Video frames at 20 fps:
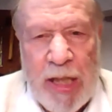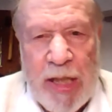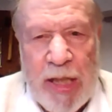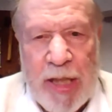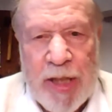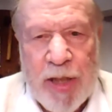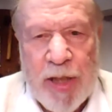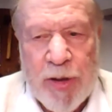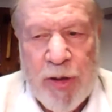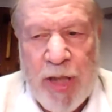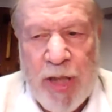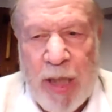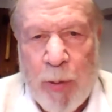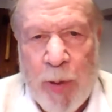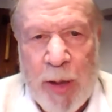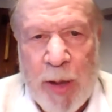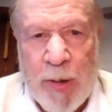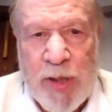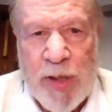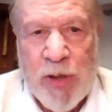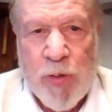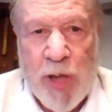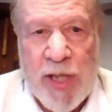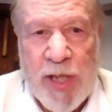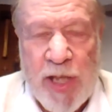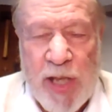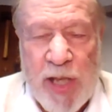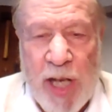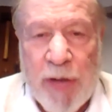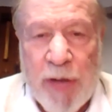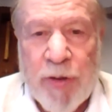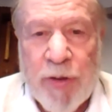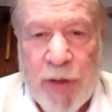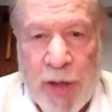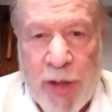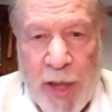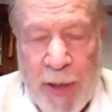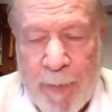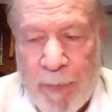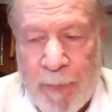there I want to stress another
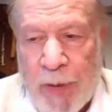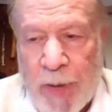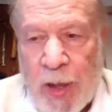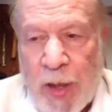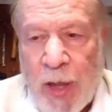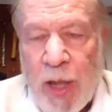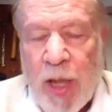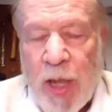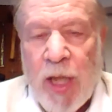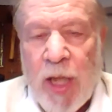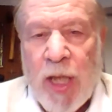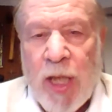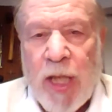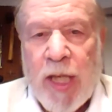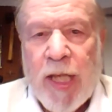thing. Mm-hmm.